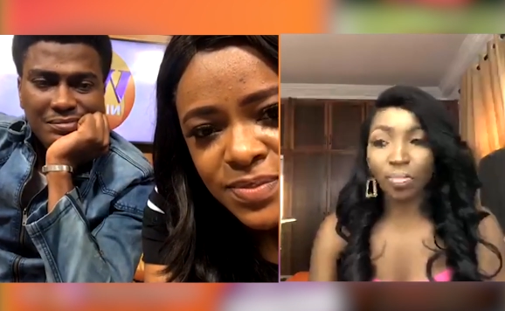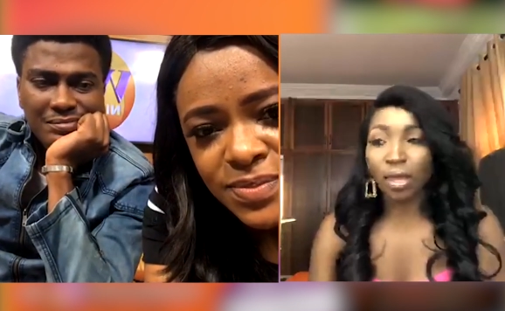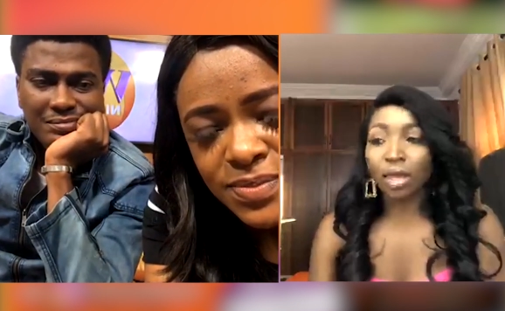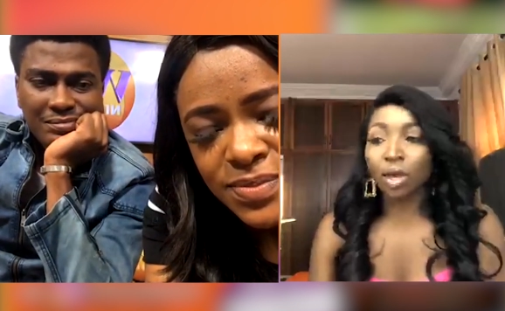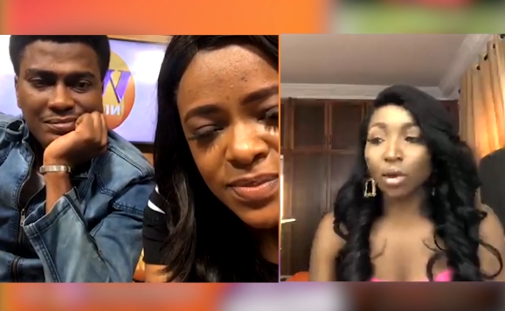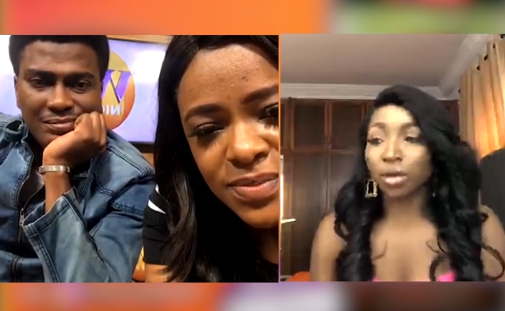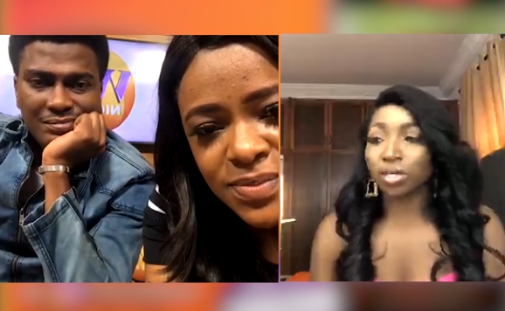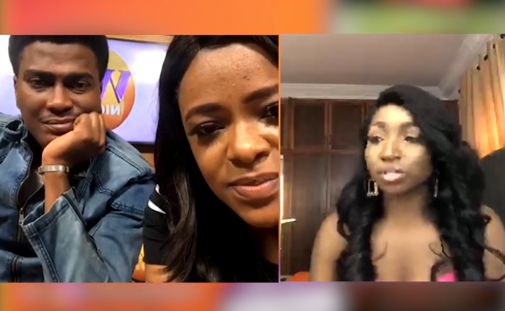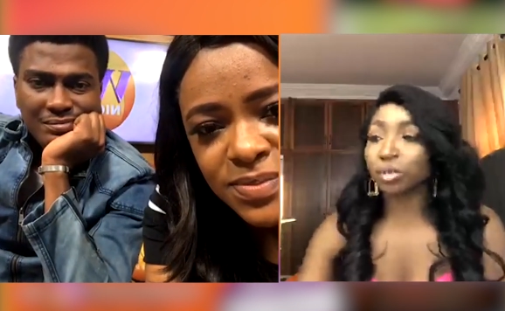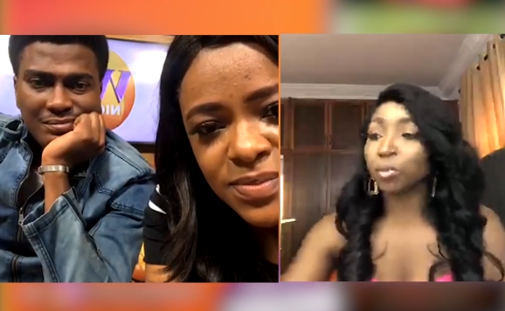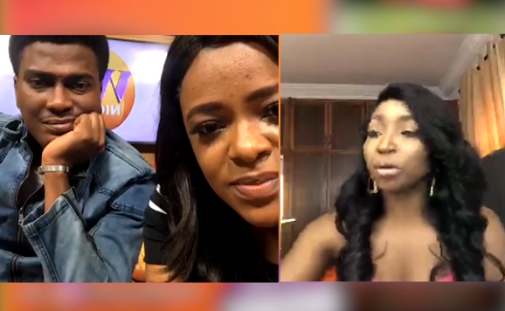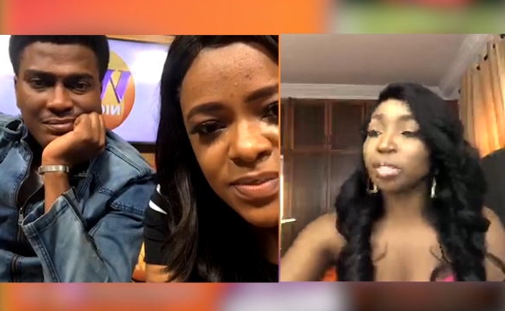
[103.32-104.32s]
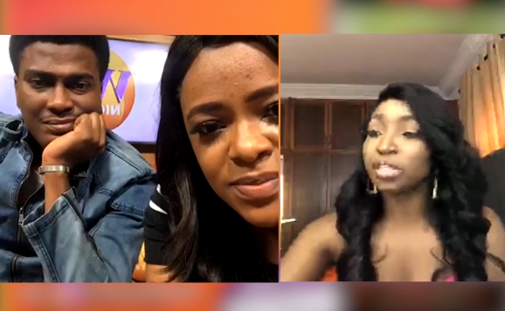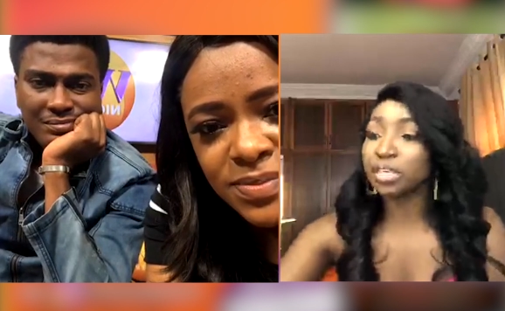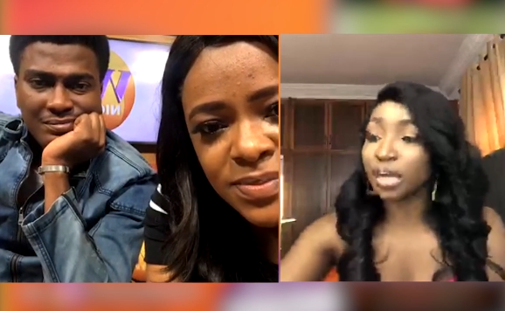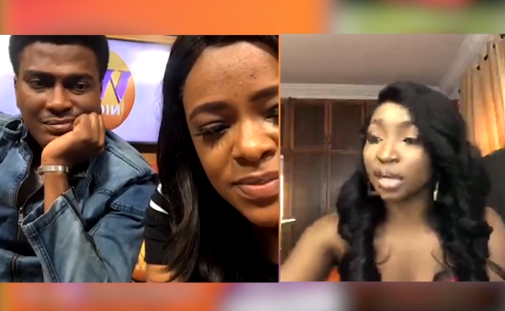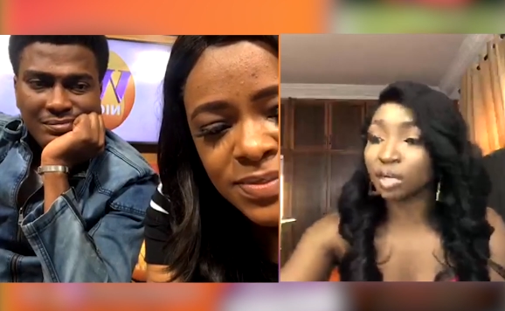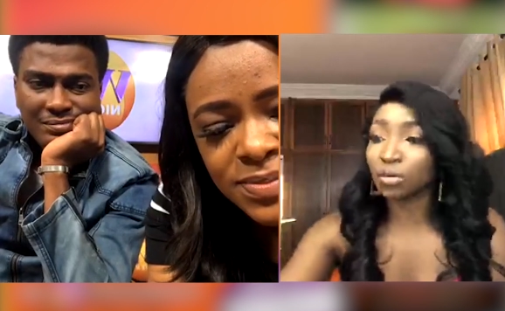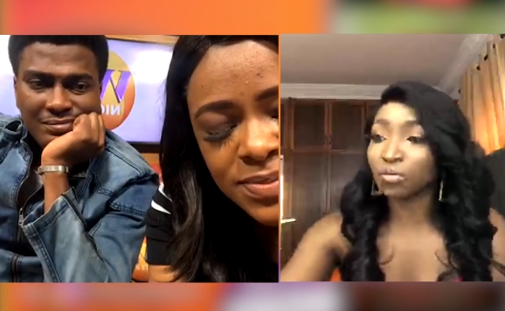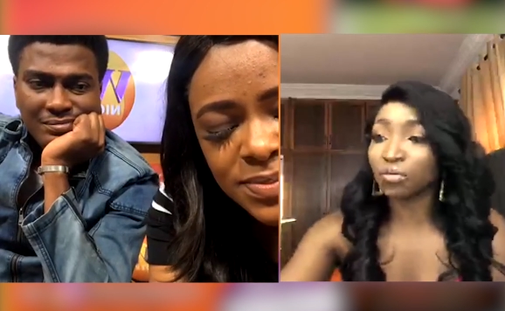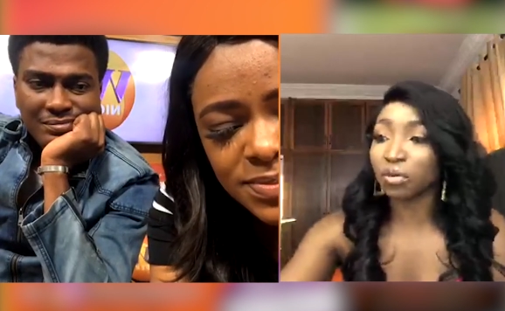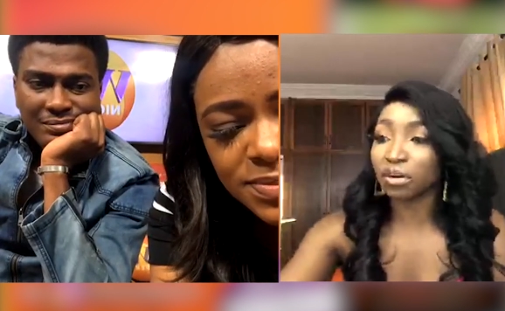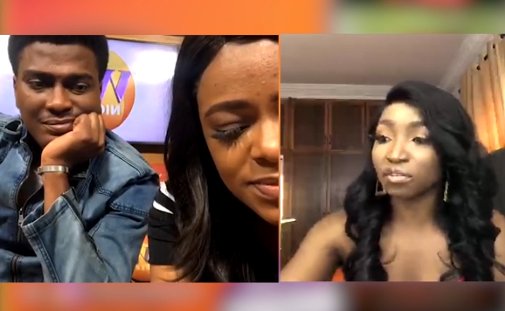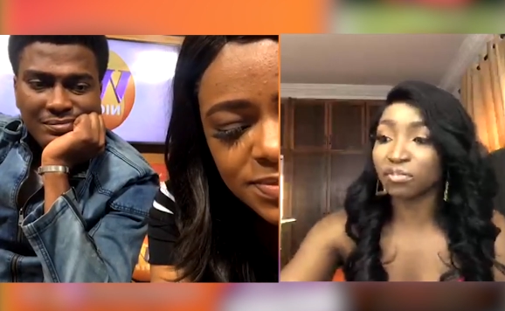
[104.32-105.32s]
Speaker 1: Okay, so one thing I know for a
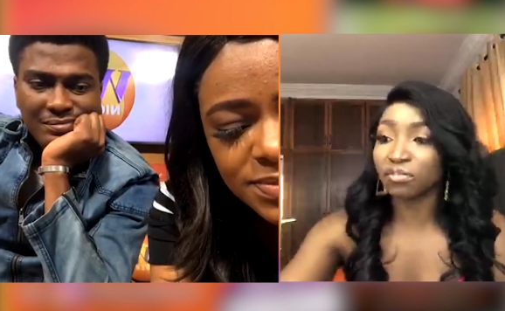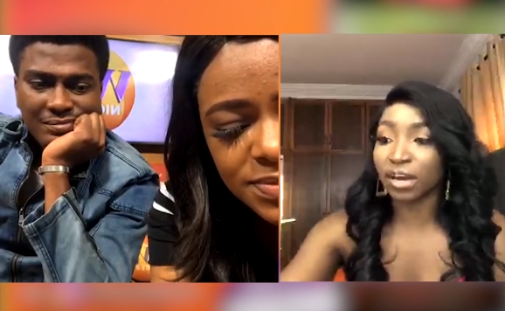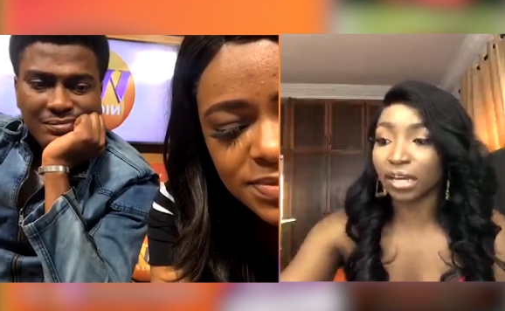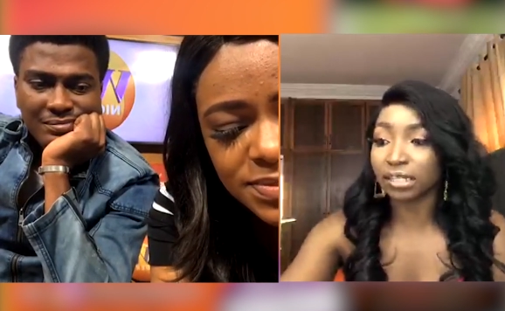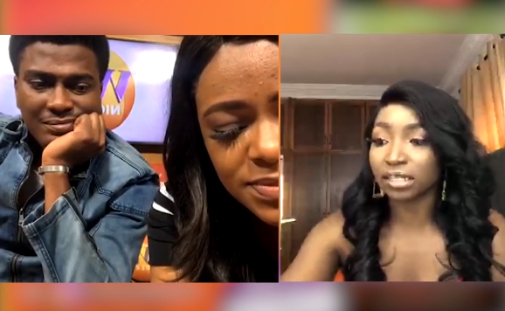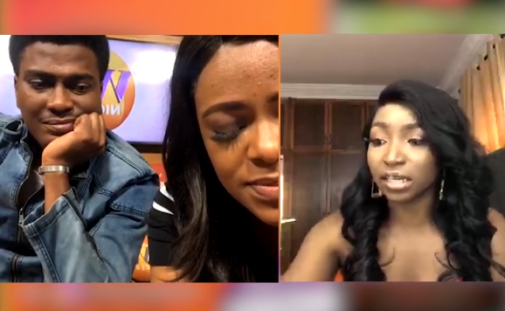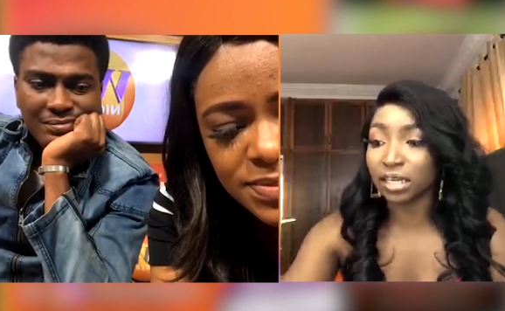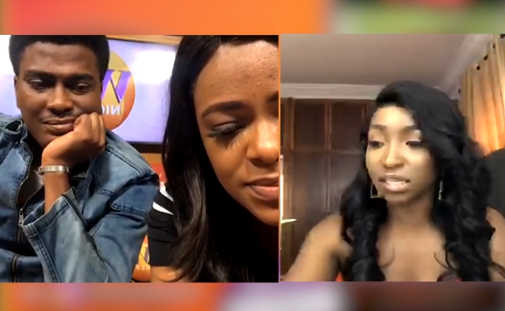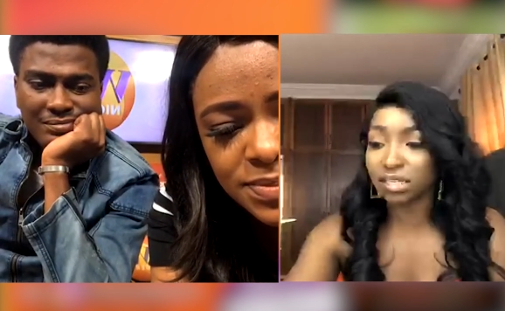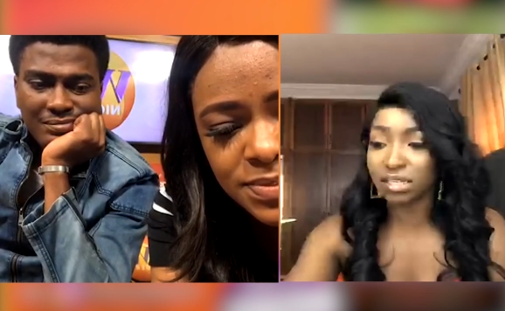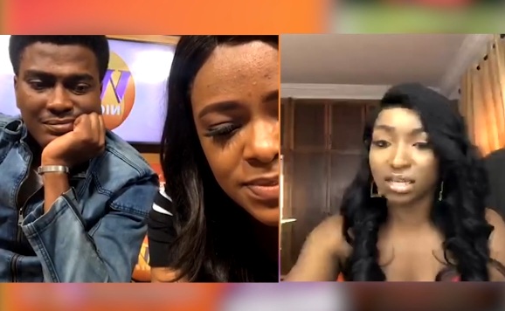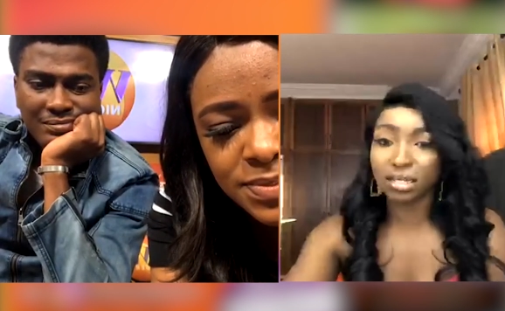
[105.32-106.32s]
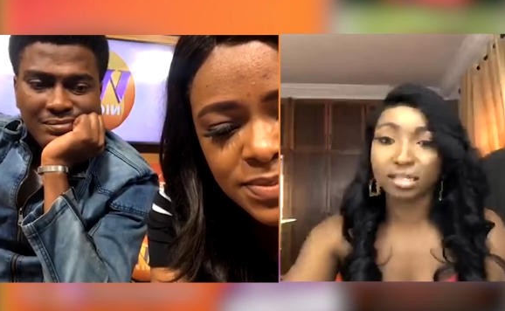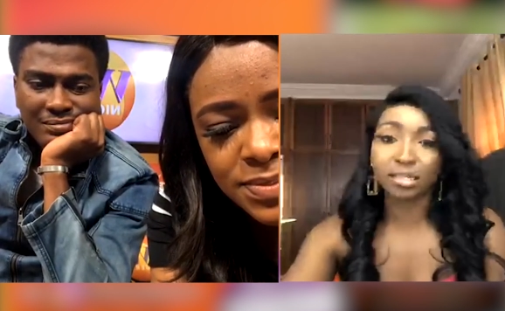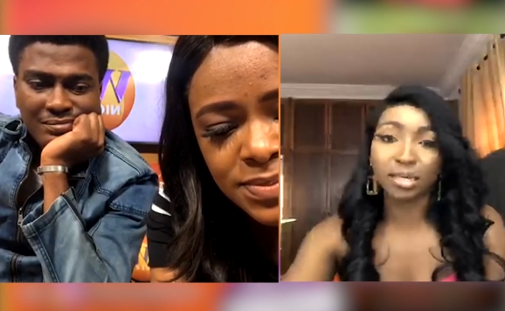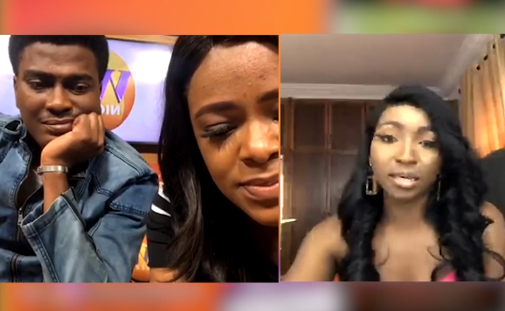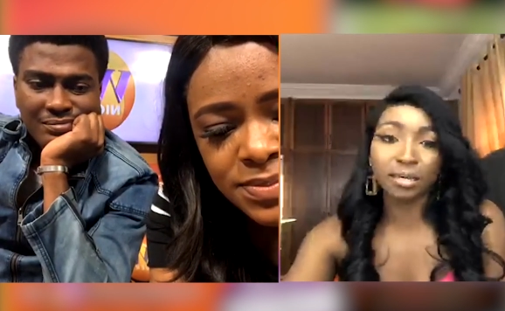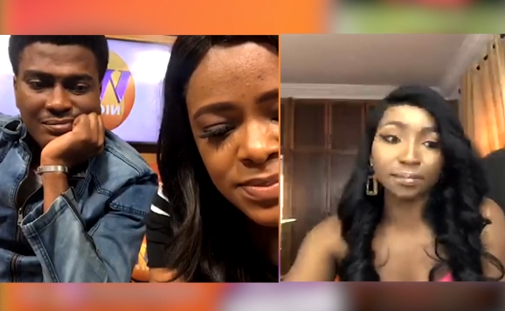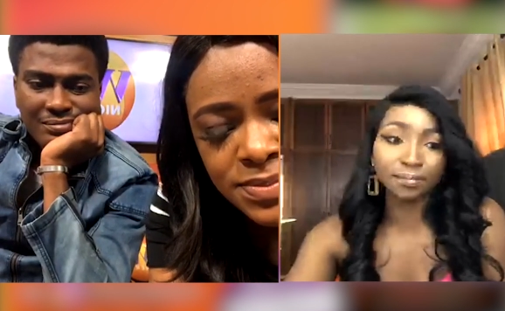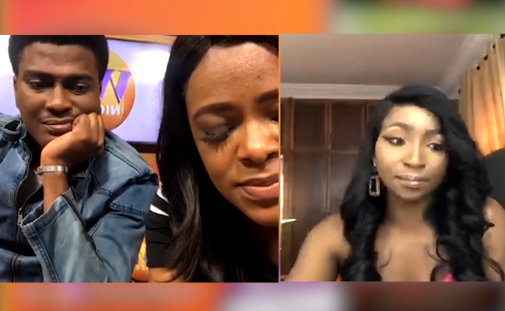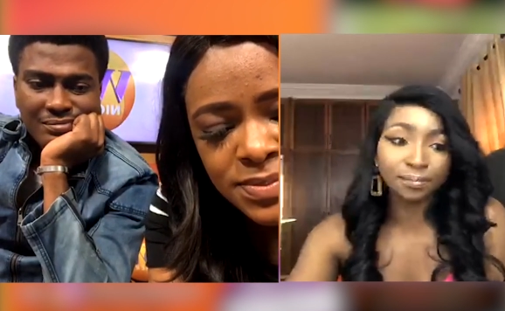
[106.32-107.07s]
fact is that um,